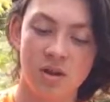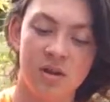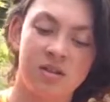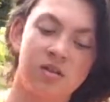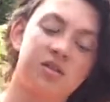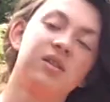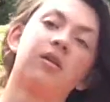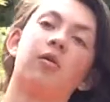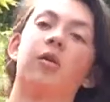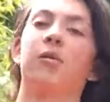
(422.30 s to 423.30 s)
Seriously
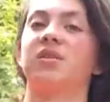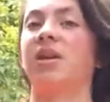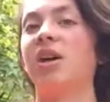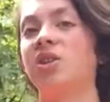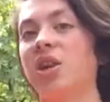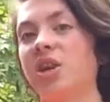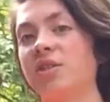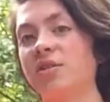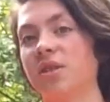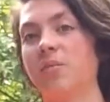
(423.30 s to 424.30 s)
though, it was an
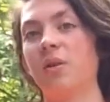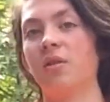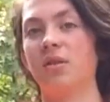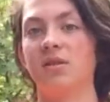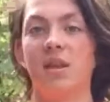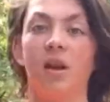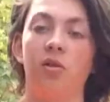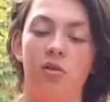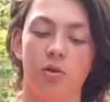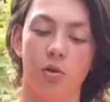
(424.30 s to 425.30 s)
educational experience and I
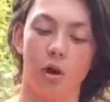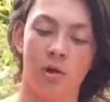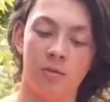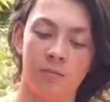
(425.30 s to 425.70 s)
learned a lot.